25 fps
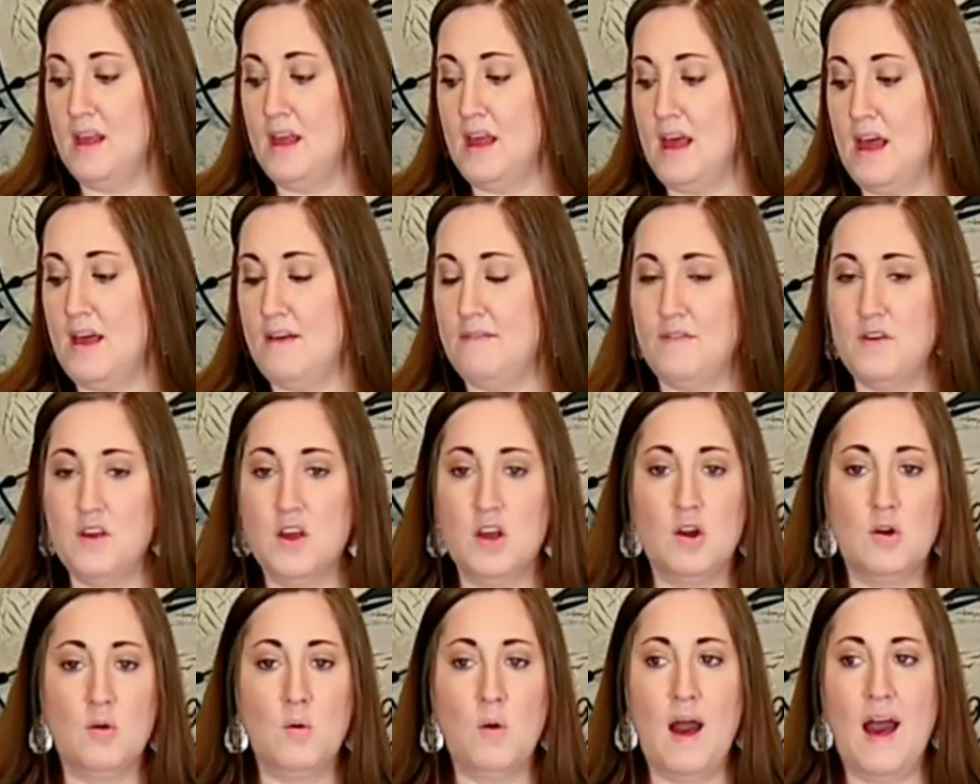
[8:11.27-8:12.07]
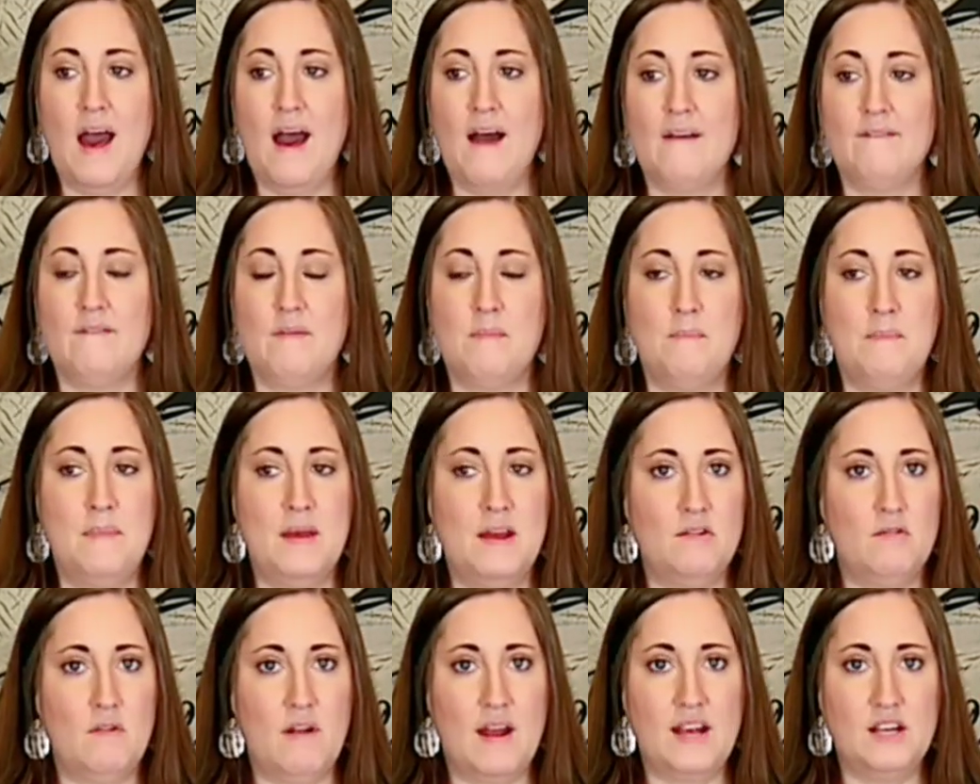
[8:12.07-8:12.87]
If you have a
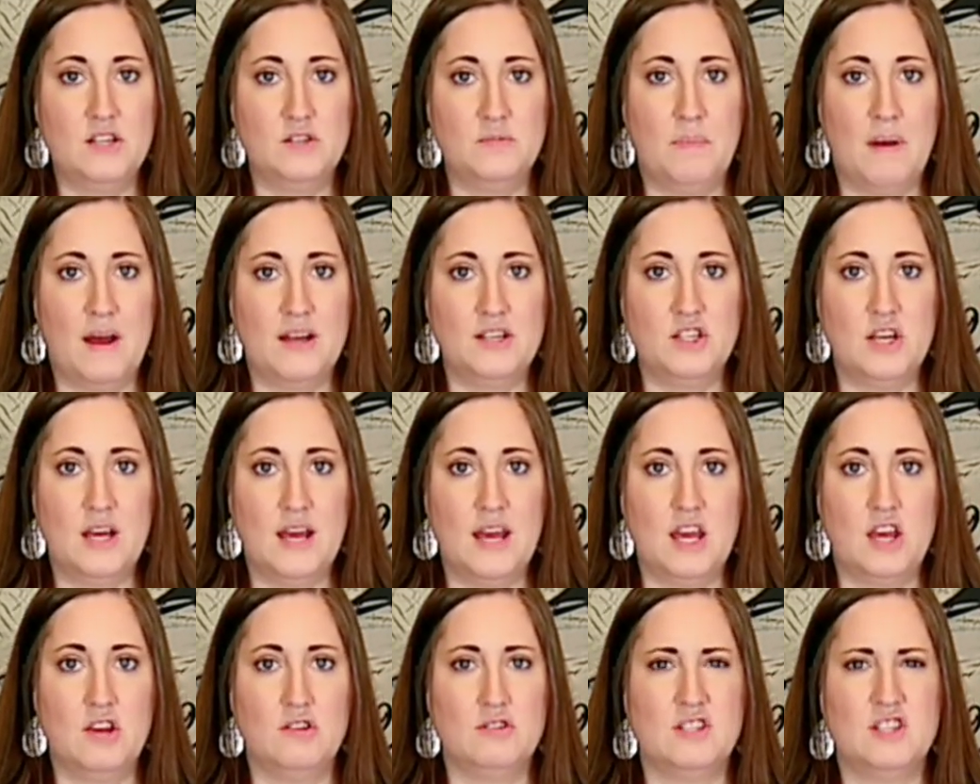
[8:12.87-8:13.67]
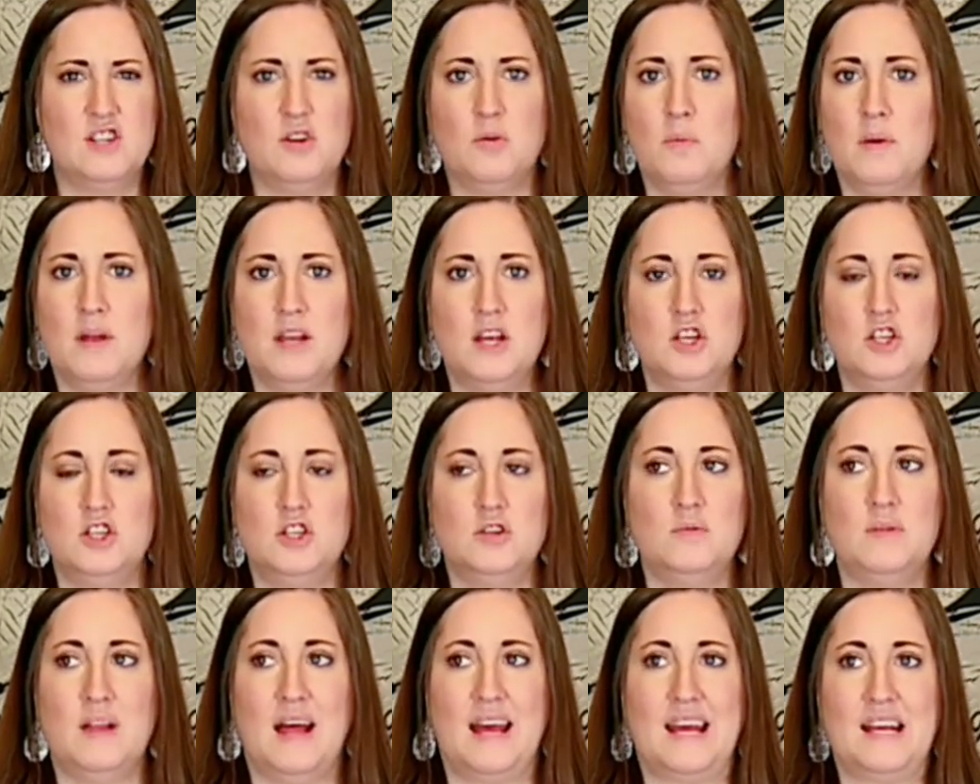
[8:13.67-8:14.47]
mid-range budget and you still want to
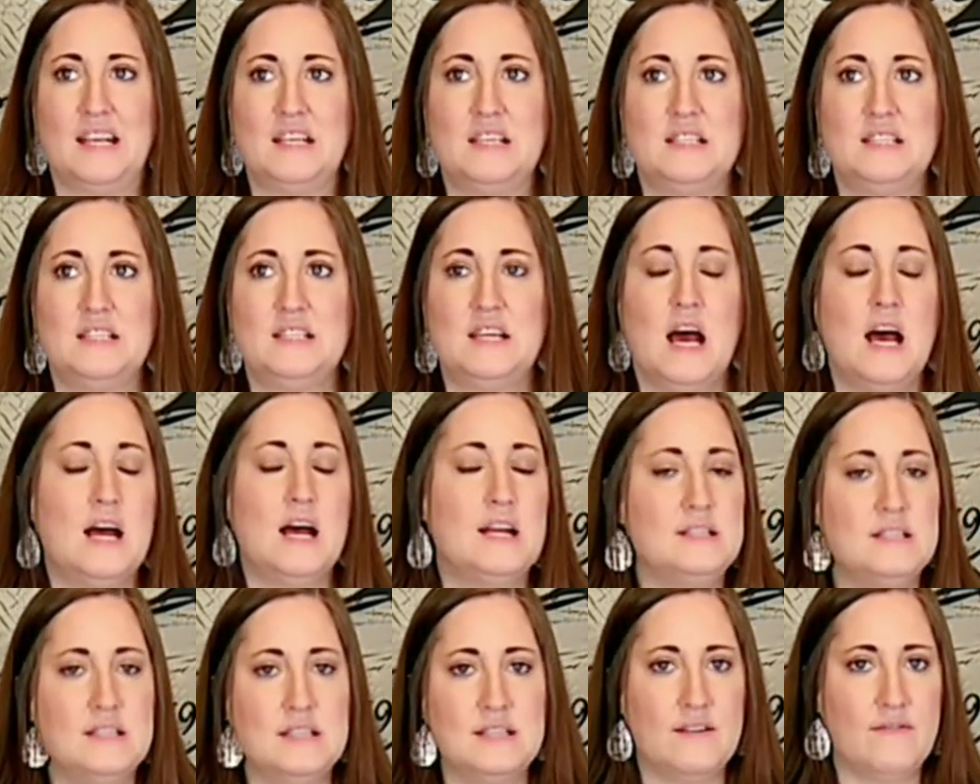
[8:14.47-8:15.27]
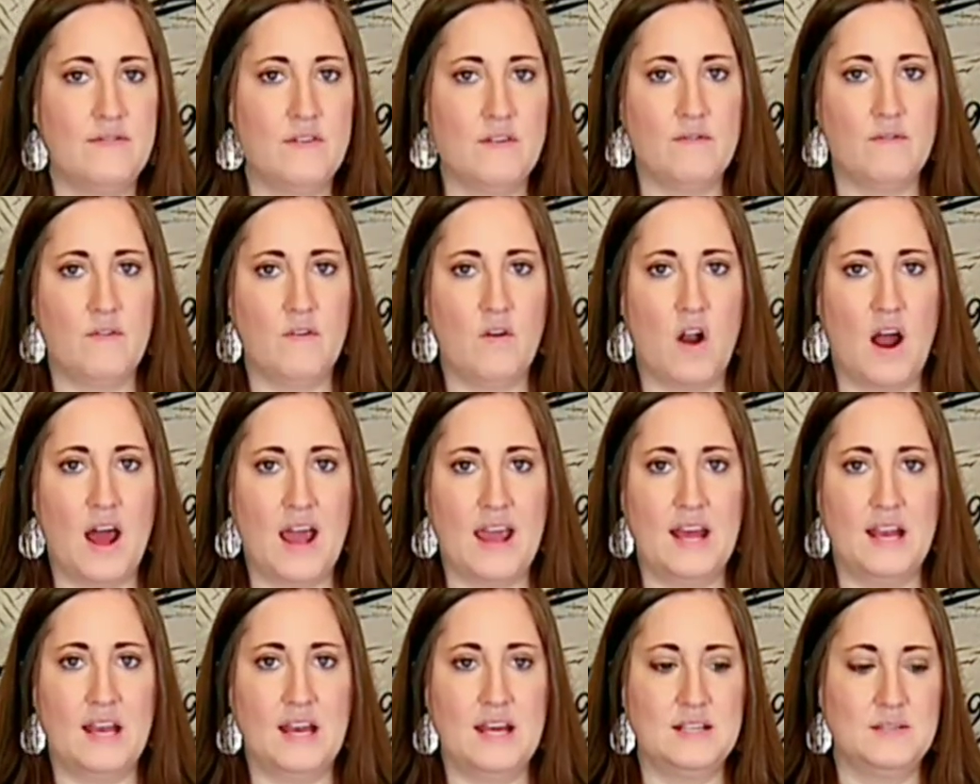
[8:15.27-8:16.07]
do like tons of different
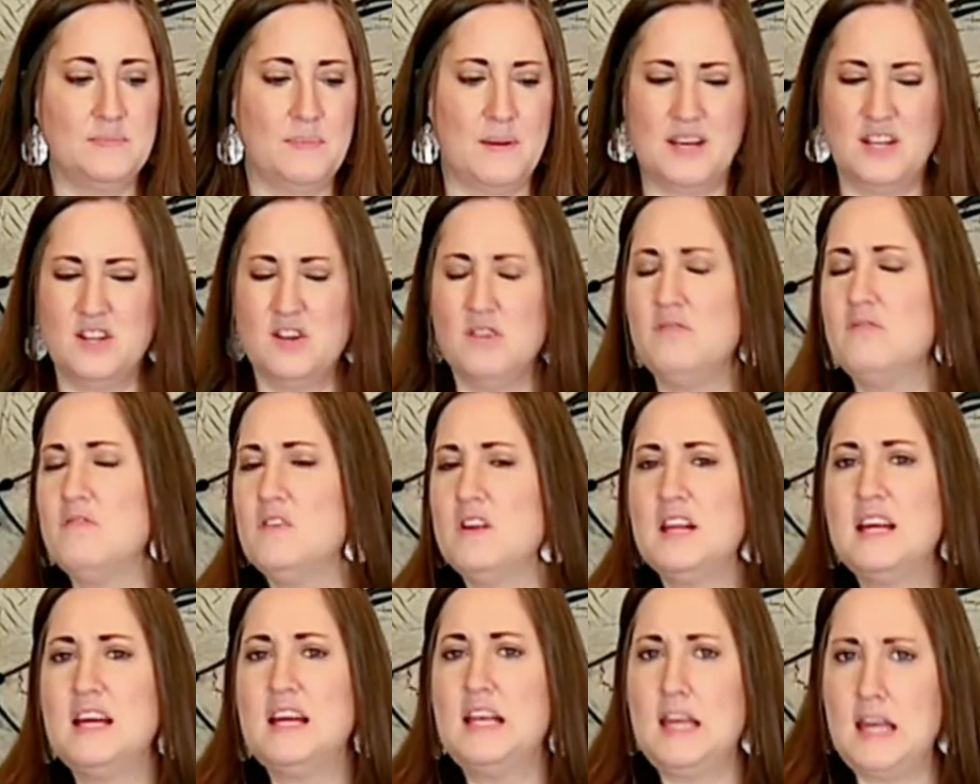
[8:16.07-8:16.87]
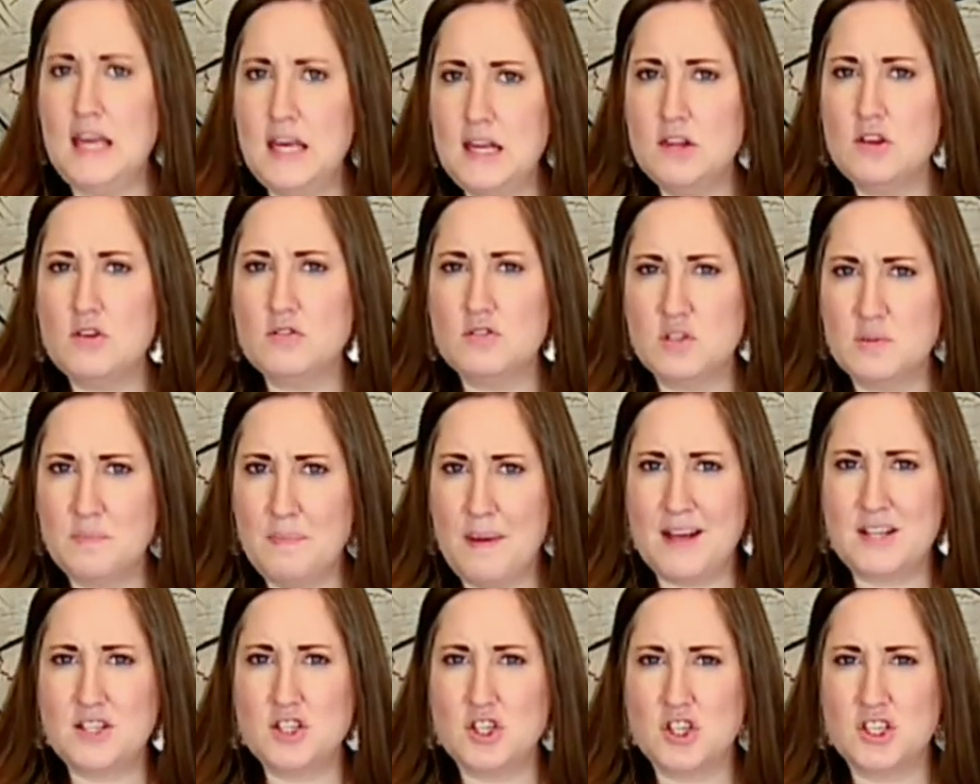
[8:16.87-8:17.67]
varieties, but you don't really need those
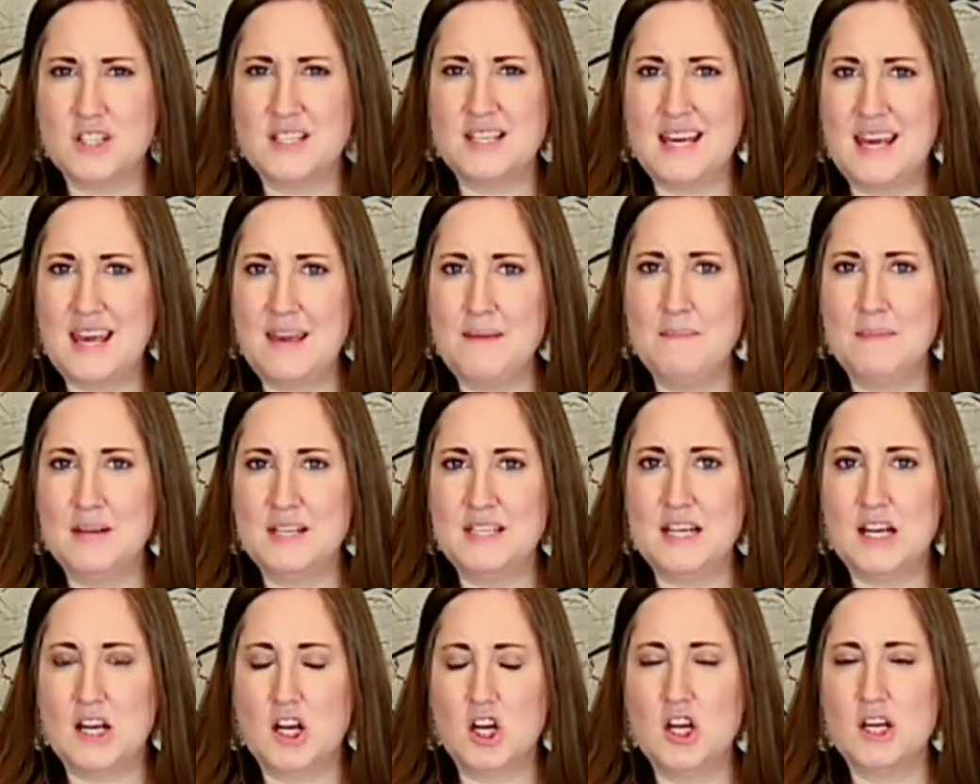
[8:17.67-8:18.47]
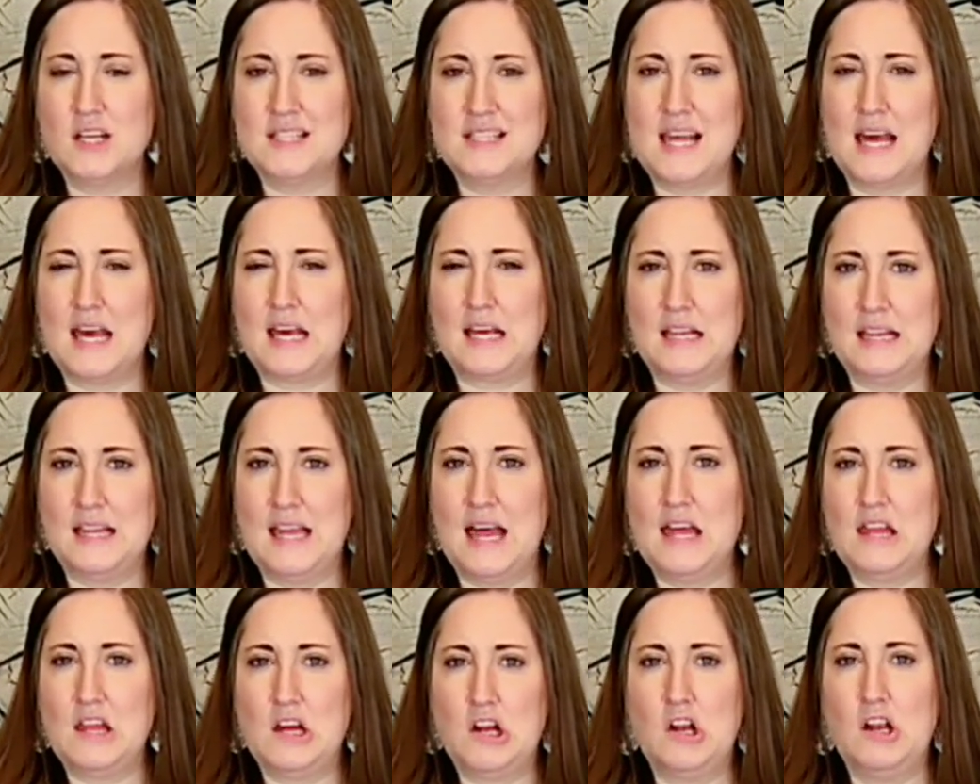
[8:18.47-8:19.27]
specialty materials like
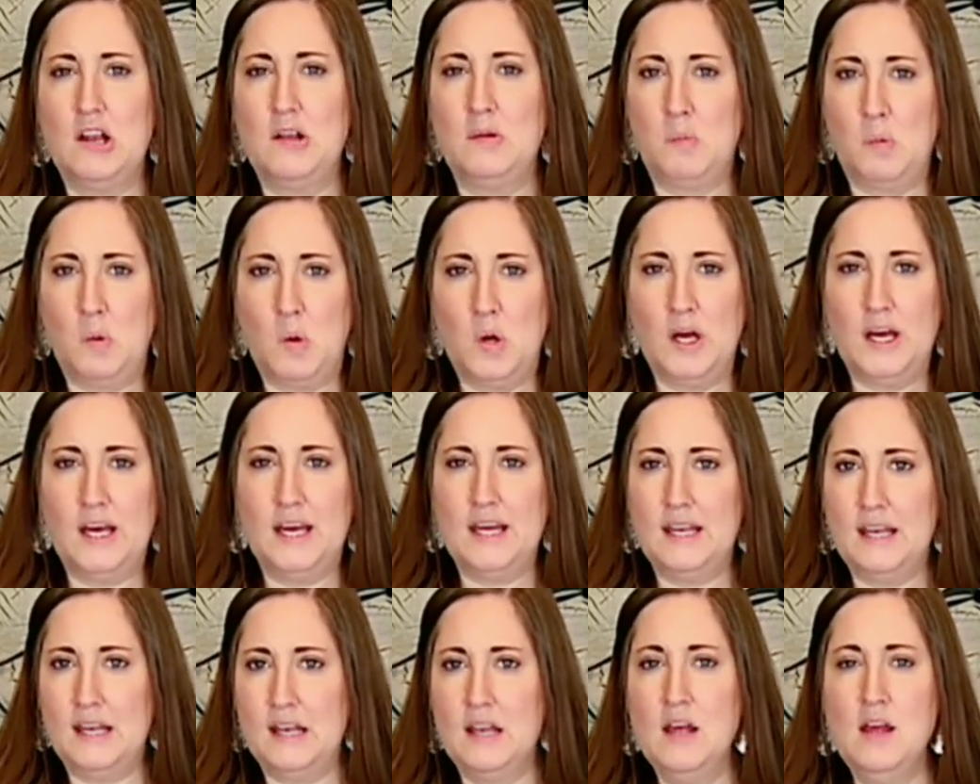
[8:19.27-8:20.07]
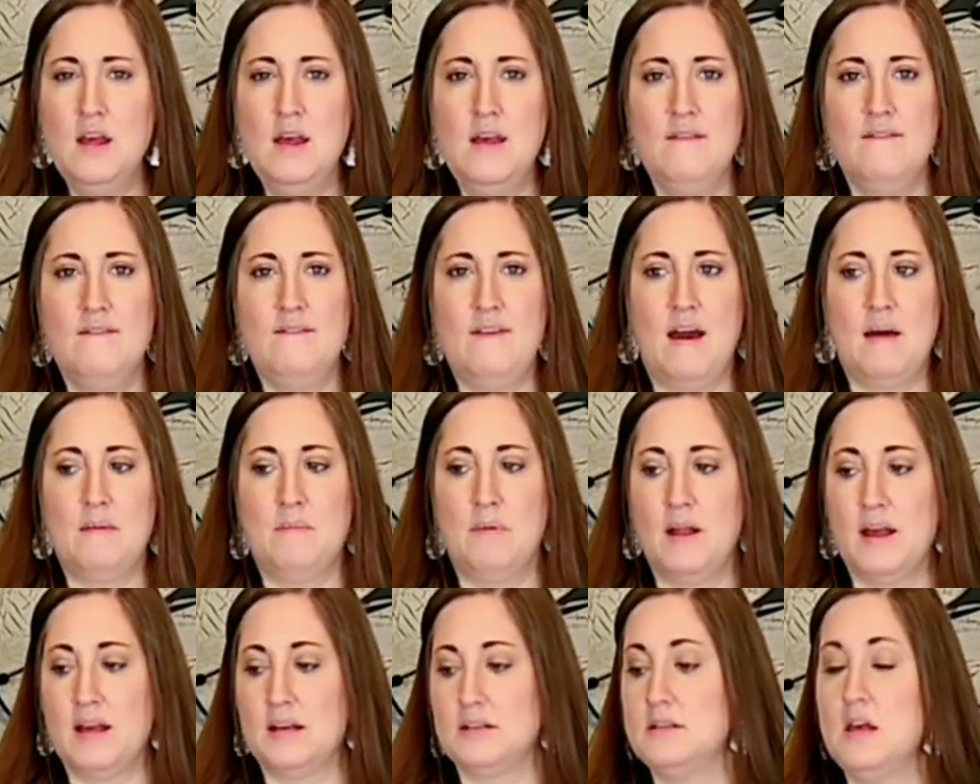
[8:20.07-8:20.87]
leather and wood and
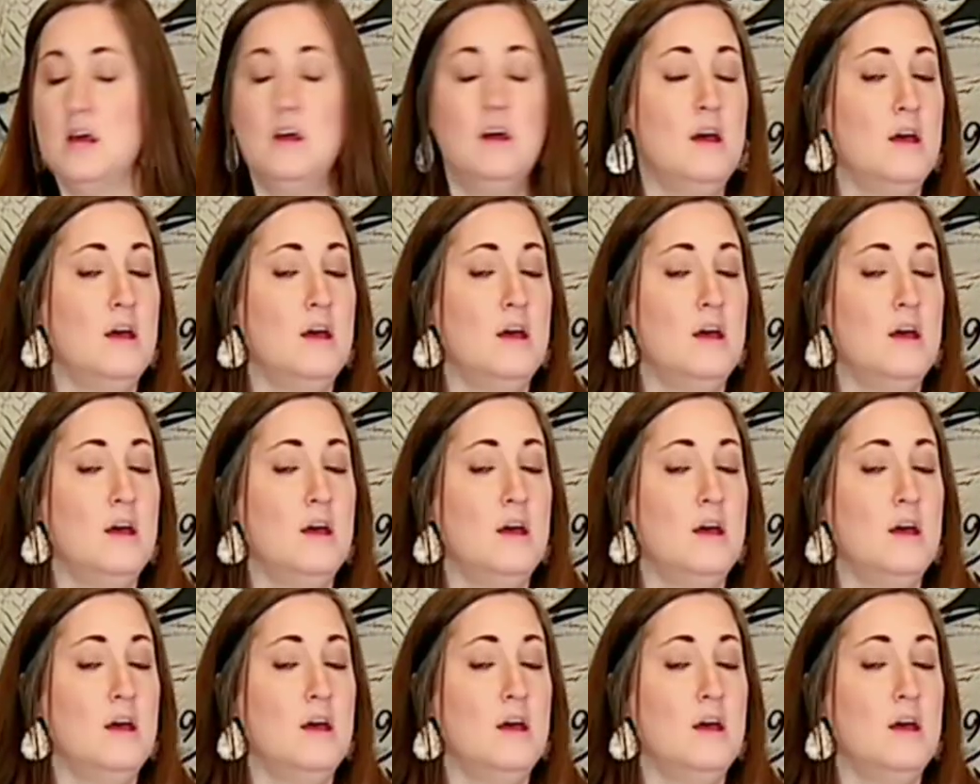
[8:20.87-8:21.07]
fabrics,